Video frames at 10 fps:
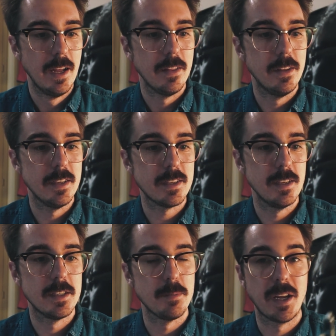This
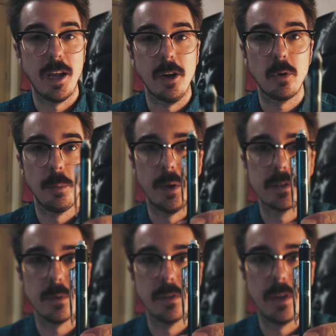is a mechanical
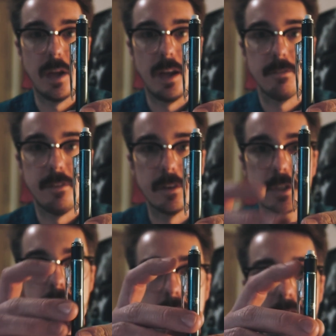pencil that
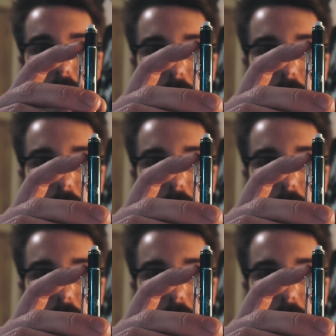functions like a